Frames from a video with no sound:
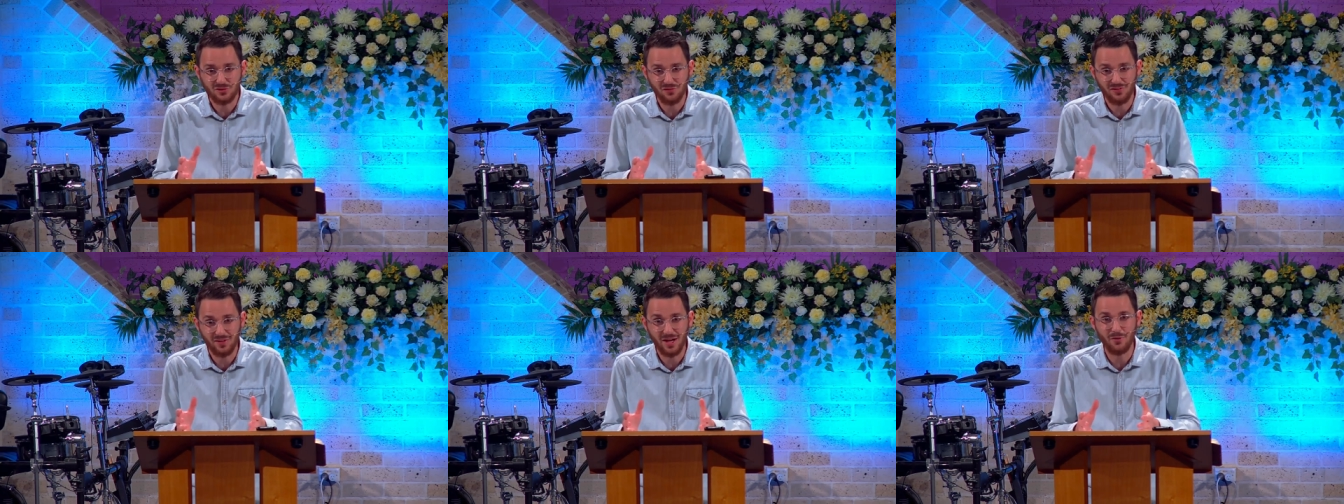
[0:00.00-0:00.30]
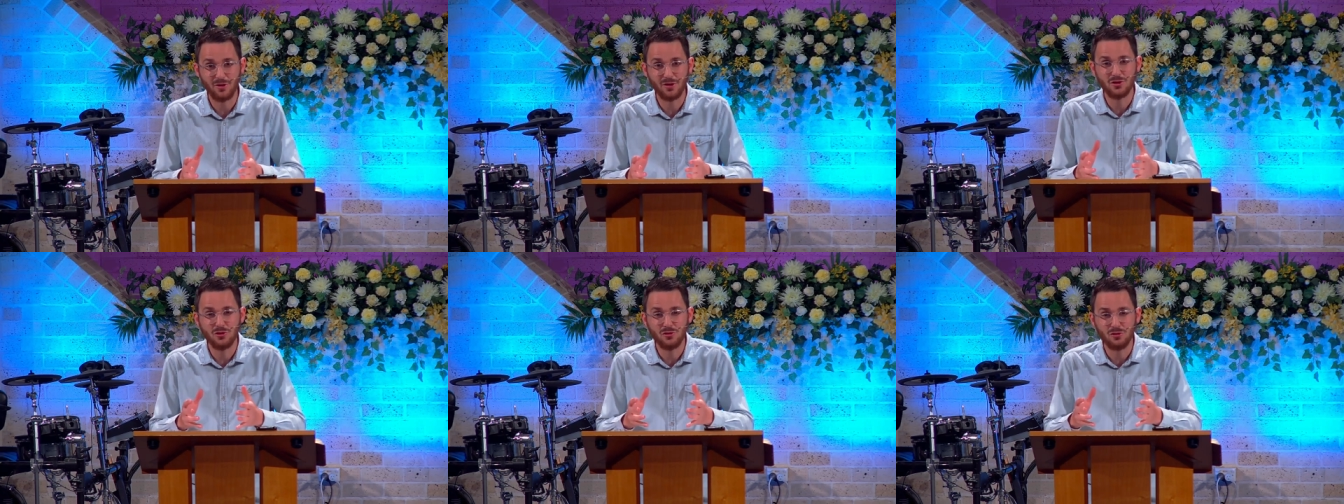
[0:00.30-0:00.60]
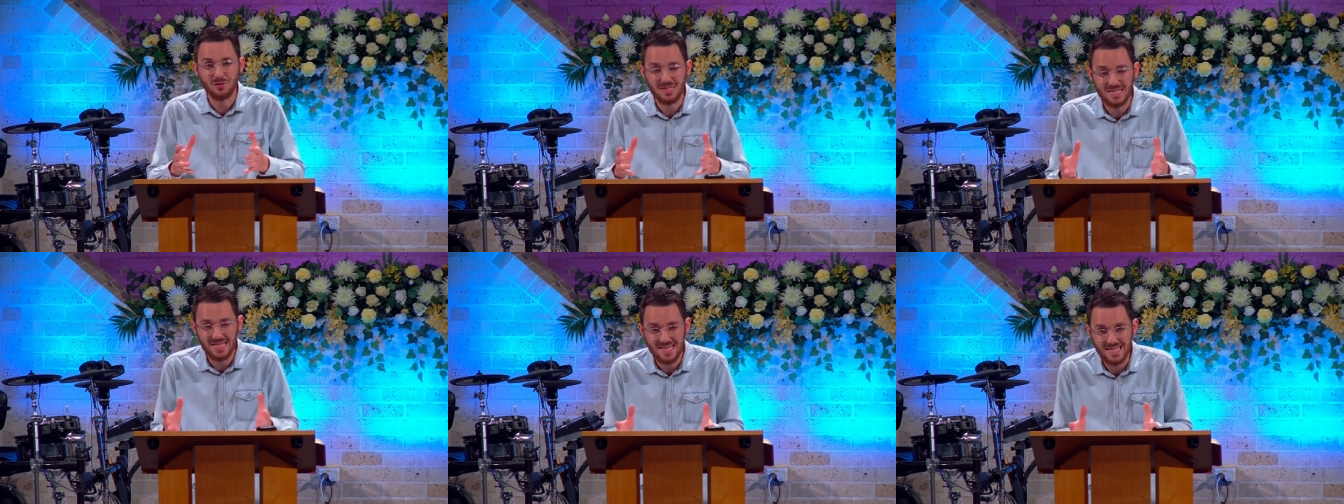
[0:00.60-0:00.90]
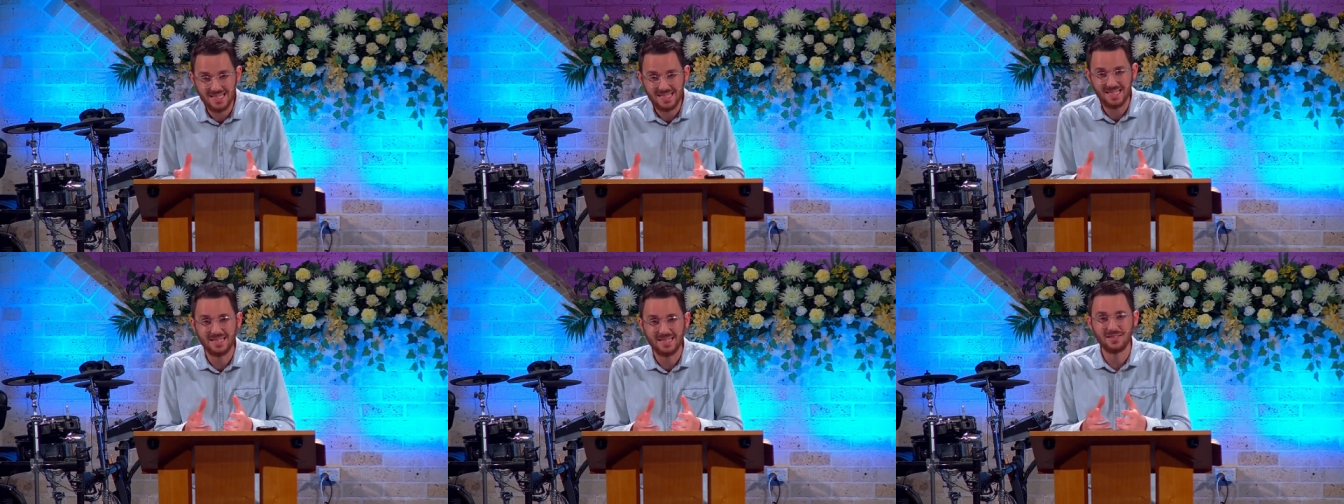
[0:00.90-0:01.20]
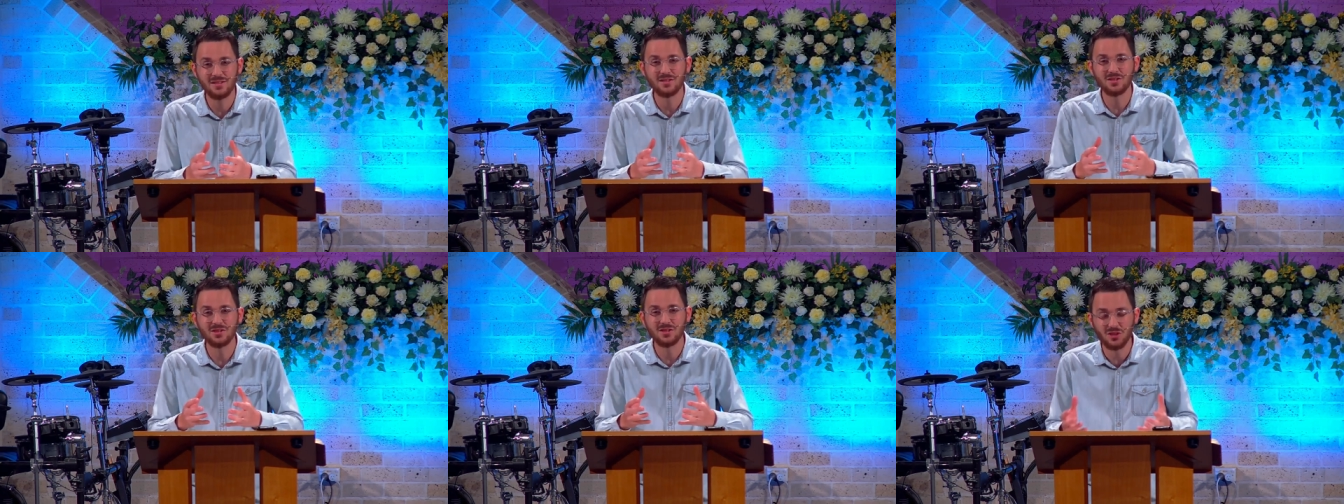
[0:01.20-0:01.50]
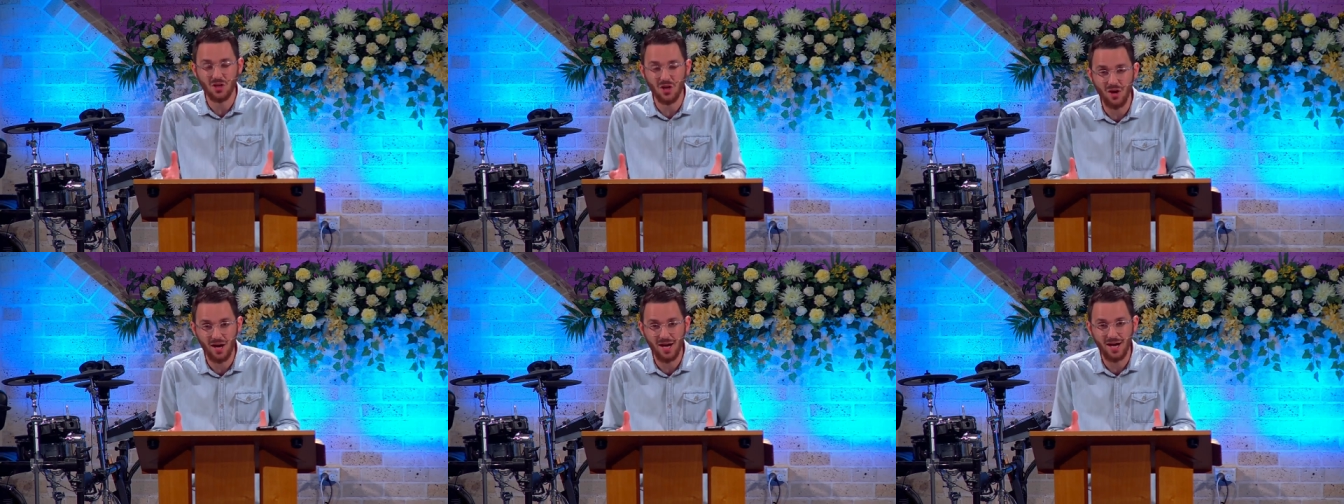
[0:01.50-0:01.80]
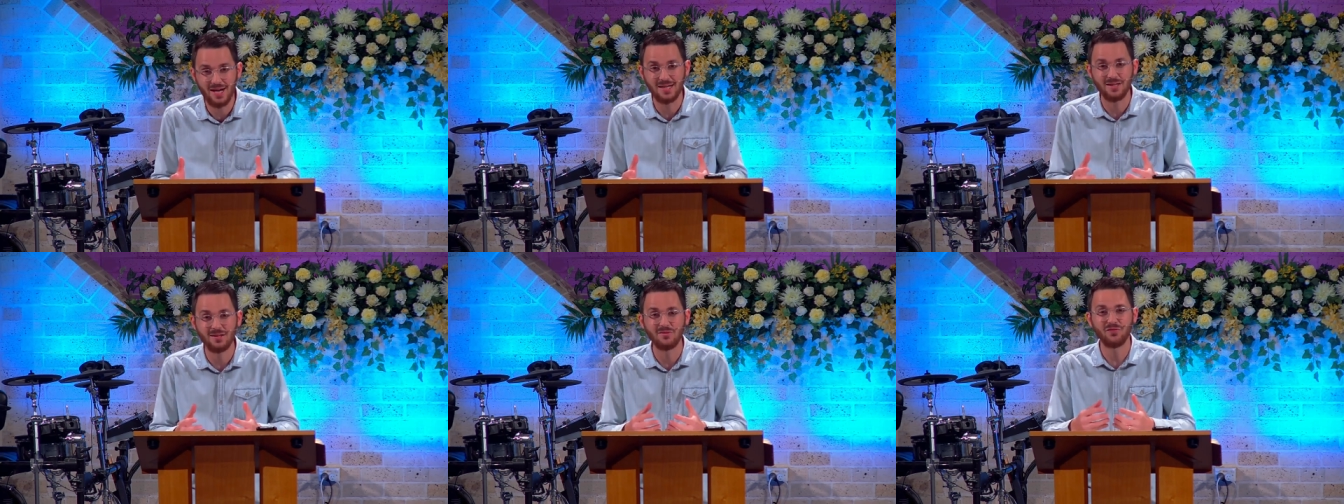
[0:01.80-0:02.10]
flower unique in
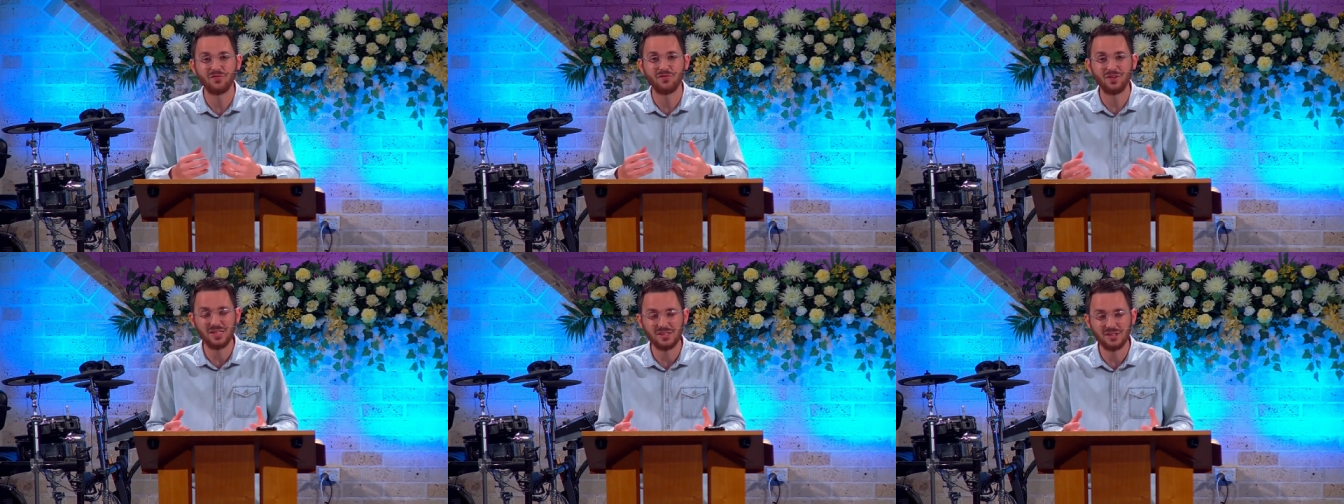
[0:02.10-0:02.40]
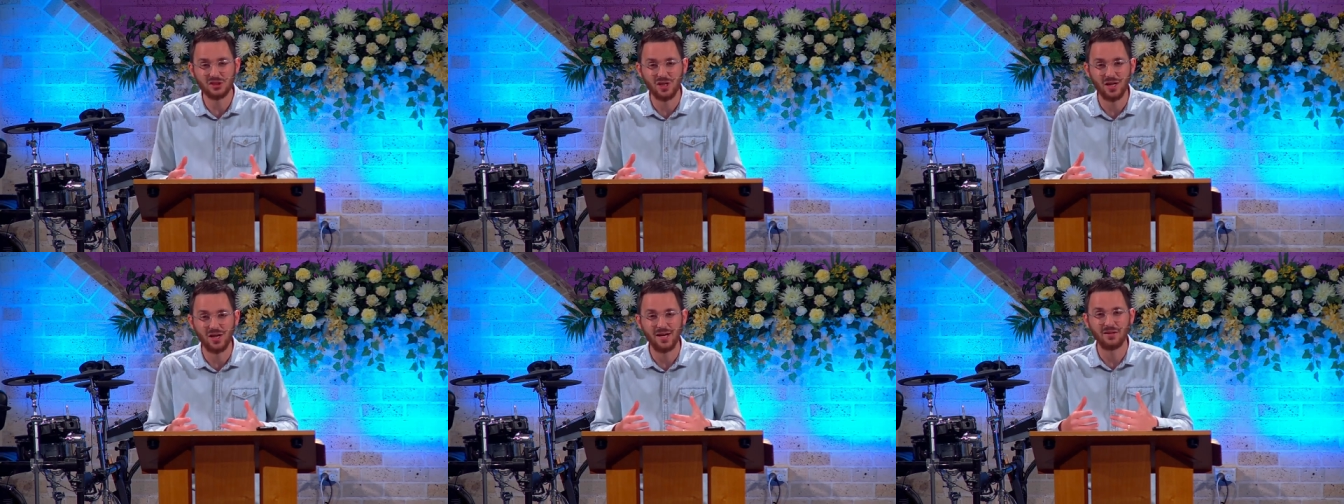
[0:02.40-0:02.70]
design, feature,